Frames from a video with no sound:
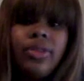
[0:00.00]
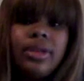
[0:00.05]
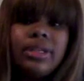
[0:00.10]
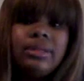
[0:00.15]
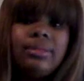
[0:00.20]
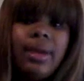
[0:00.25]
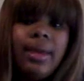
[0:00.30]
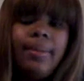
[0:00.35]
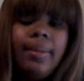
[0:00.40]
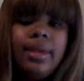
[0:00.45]

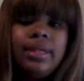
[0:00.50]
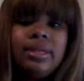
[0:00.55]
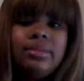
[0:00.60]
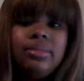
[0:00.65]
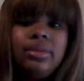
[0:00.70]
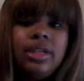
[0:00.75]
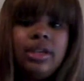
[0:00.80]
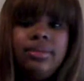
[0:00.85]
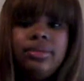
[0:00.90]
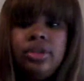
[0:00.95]
This may be
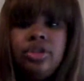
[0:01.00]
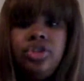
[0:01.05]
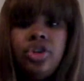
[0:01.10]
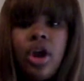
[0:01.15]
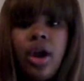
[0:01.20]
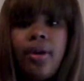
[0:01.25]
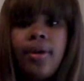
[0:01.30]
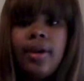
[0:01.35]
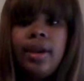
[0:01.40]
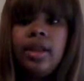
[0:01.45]
some tips that you
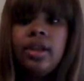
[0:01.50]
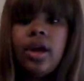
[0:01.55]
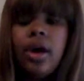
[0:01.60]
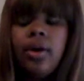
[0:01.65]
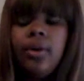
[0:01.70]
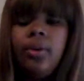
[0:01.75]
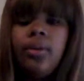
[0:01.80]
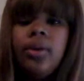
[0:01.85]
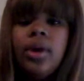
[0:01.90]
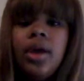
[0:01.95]
already
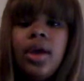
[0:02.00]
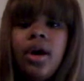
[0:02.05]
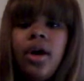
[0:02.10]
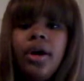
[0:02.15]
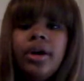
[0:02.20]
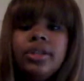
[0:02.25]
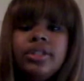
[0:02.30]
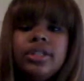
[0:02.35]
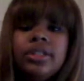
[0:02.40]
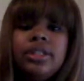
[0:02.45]
know,
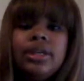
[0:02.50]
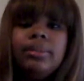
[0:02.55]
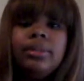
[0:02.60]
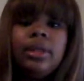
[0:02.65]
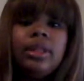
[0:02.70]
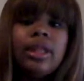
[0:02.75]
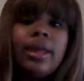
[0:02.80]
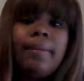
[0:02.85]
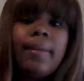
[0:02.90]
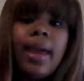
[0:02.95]
or just
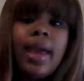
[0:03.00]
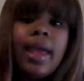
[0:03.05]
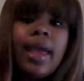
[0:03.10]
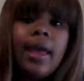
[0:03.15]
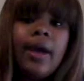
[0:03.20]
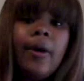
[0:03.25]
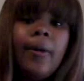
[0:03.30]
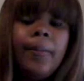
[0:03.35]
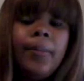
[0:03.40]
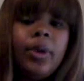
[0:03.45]
something that may
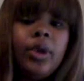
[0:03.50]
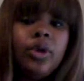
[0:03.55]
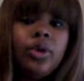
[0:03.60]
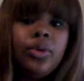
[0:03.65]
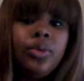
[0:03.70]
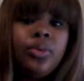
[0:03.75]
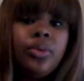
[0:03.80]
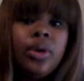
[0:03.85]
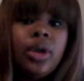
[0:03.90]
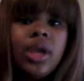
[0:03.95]
help
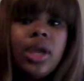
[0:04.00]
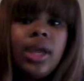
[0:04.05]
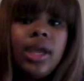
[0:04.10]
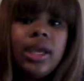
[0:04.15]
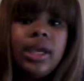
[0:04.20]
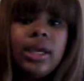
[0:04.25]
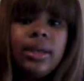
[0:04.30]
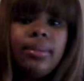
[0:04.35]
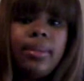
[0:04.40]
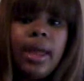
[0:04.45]
you
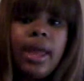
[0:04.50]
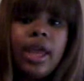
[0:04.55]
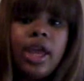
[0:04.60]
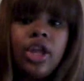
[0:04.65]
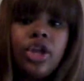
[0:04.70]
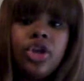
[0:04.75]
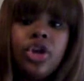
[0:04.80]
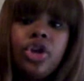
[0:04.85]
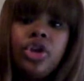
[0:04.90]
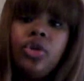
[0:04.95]
in
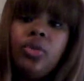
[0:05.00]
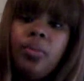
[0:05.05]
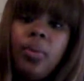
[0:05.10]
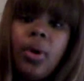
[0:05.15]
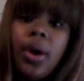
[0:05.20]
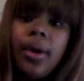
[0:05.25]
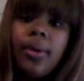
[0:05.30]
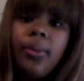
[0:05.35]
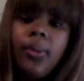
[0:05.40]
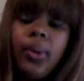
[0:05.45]
making your
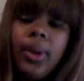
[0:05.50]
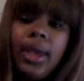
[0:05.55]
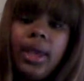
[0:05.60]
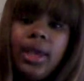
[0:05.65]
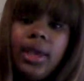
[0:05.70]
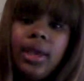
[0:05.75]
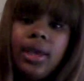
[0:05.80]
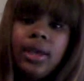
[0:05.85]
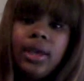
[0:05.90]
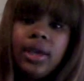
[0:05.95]
U-part
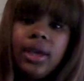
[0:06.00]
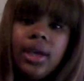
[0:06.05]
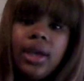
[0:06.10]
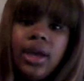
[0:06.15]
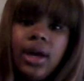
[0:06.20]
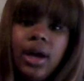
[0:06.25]
wig.